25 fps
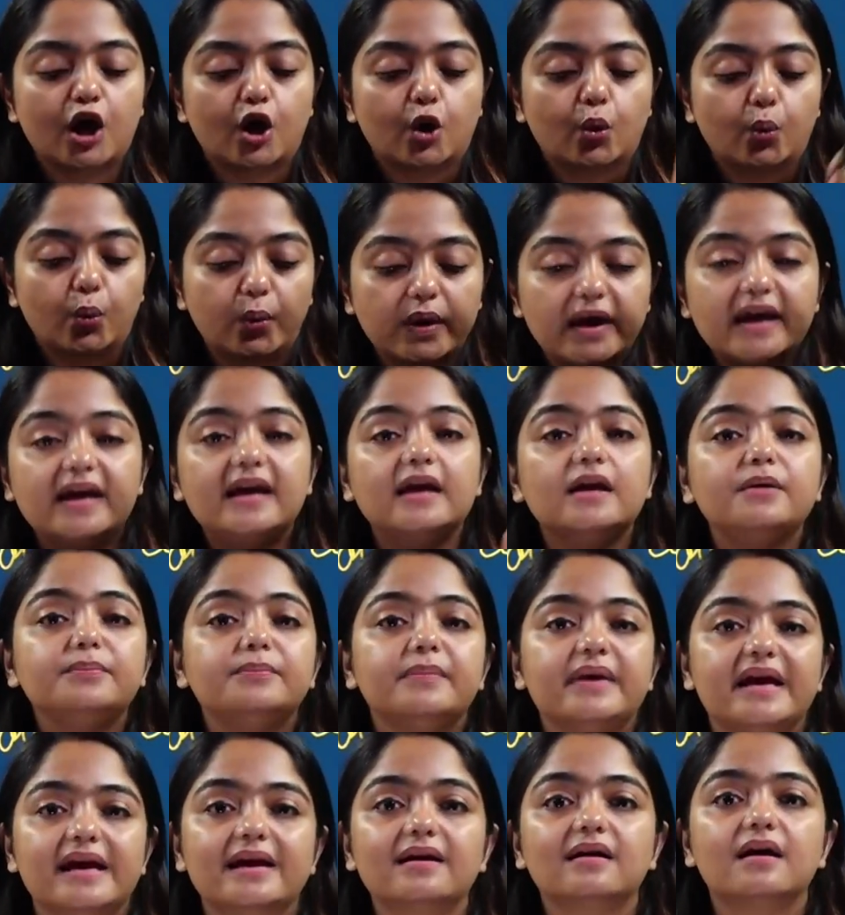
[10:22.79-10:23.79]
we can
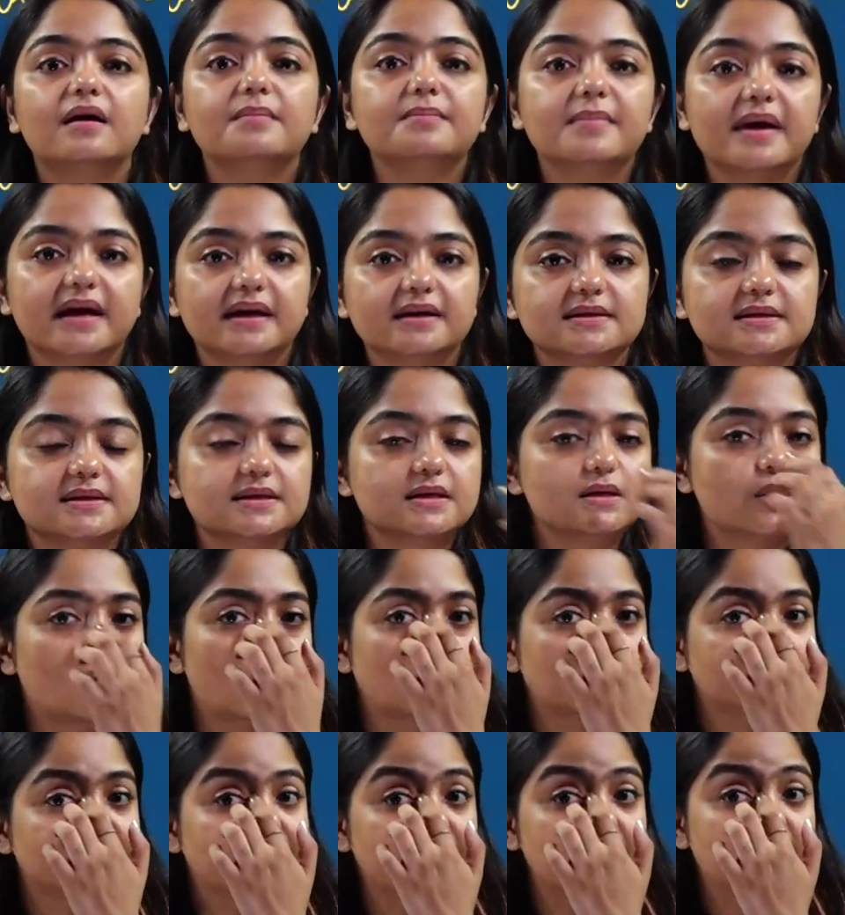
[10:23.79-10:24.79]
make a medicine
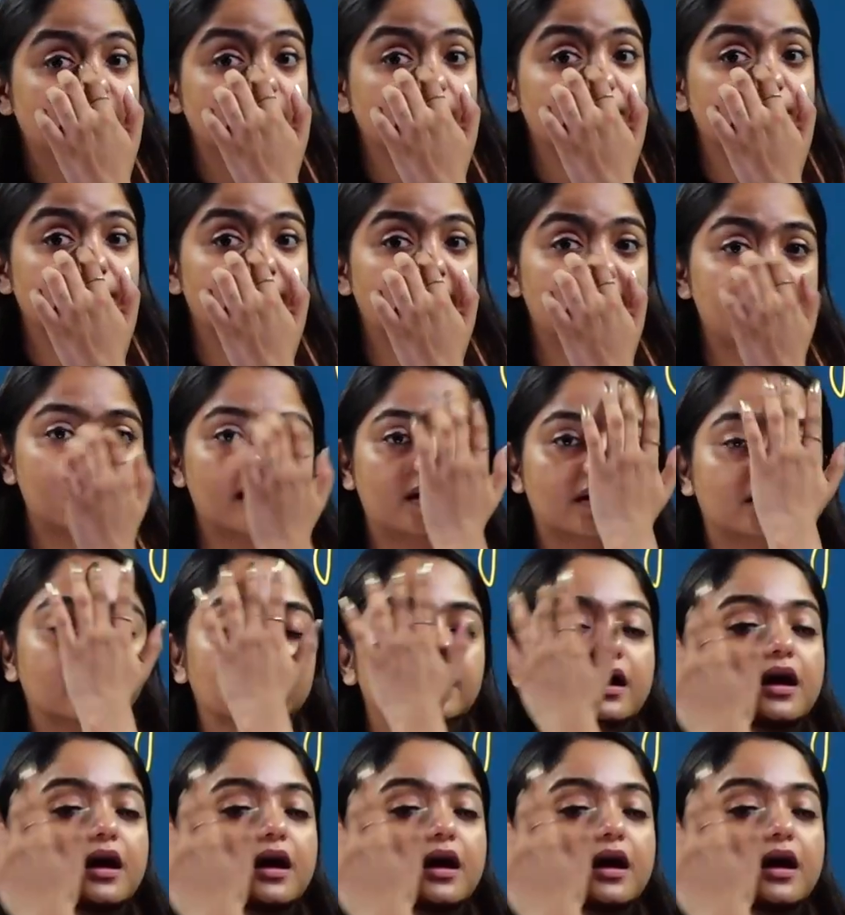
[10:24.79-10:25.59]
or we can make